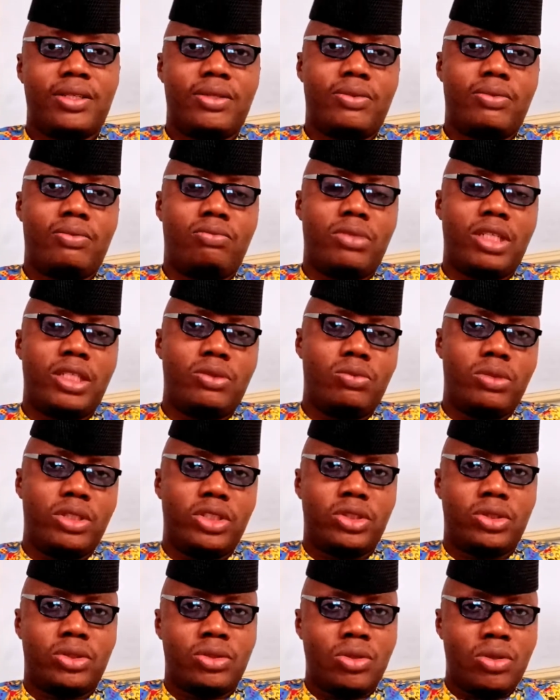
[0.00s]
When we
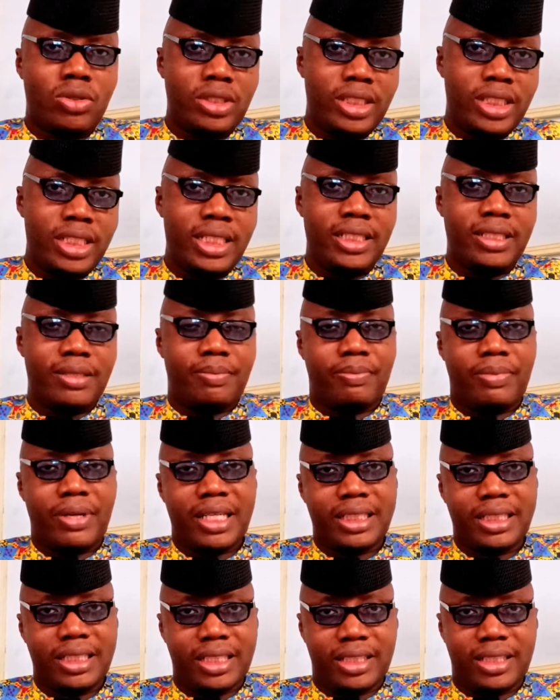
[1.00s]
study the
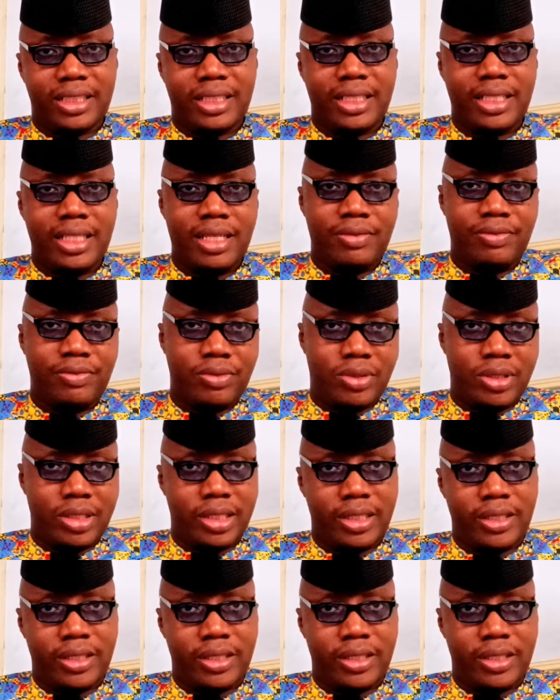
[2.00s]
passage carefully,